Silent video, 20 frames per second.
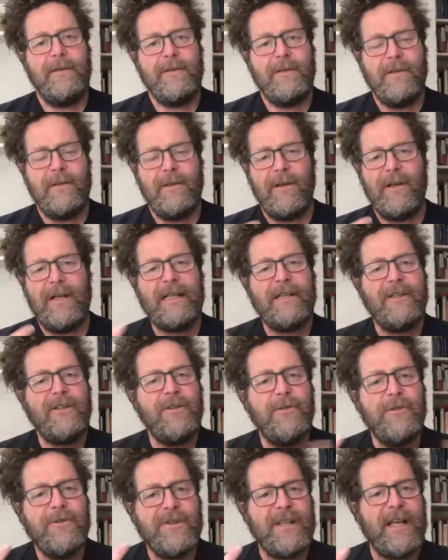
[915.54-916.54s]
So there are like
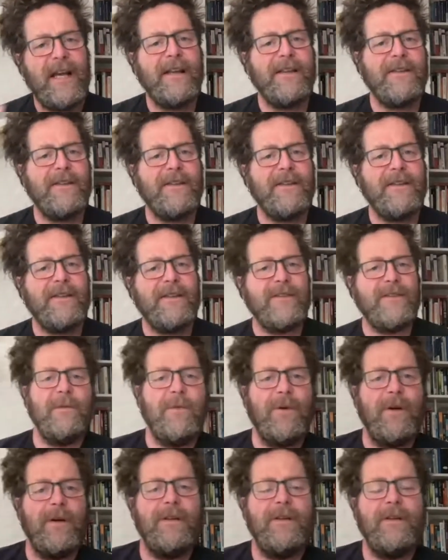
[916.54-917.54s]
two yeah. sides to that
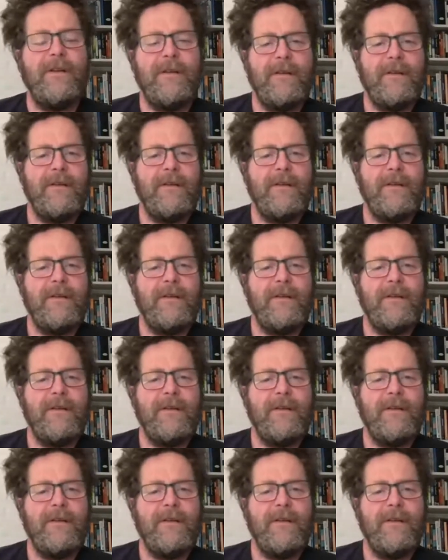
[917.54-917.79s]
one.